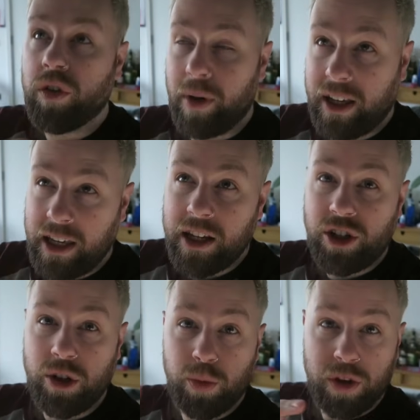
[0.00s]
of my key
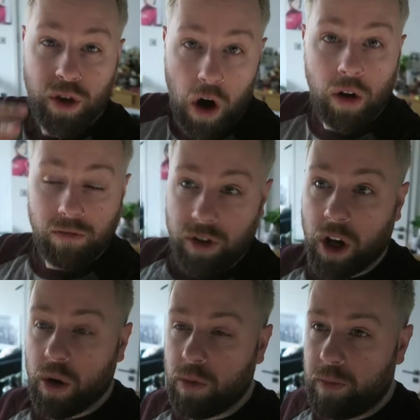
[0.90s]
issues with not, you
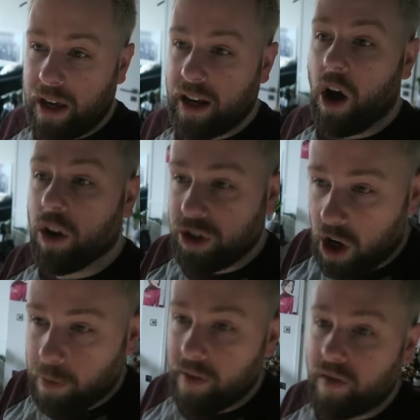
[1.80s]
know, being on
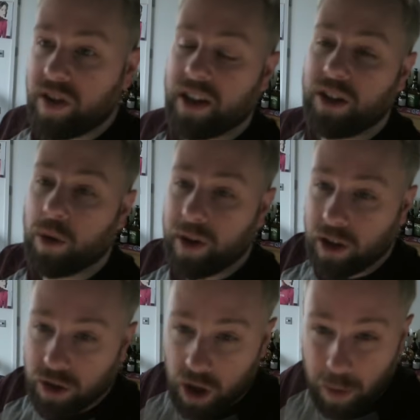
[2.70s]
top of everything, not being
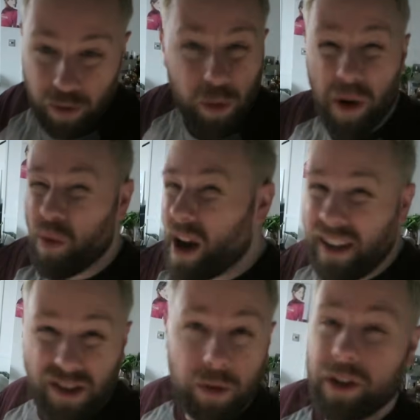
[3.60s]
on top of all my
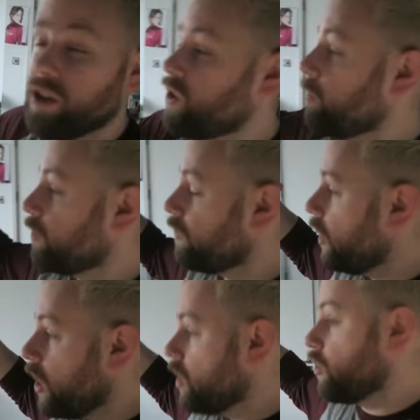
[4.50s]
waste, not being on top of
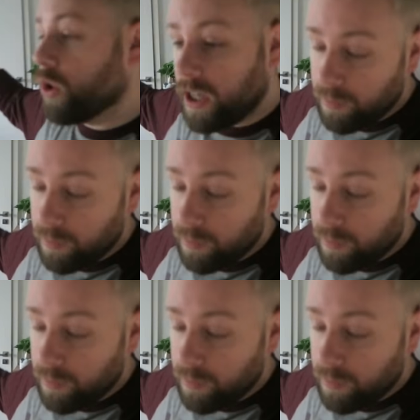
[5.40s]
cooking